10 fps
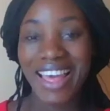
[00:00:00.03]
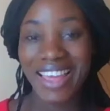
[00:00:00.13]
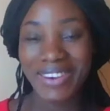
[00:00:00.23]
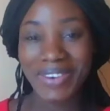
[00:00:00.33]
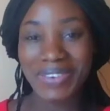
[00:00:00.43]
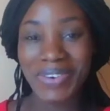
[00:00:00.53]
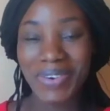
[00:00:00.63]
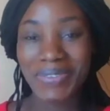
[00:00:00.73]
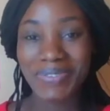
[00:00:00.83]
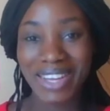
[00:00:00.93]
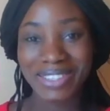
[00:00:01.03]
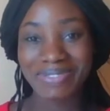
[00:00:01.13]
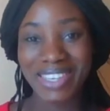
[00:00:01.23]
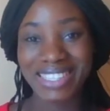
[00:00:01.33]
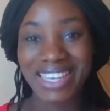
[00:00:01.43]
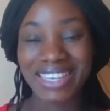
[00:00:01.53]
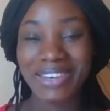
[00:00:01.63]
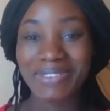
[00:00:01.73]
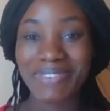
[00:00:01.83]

Hello and welcome back to my channel.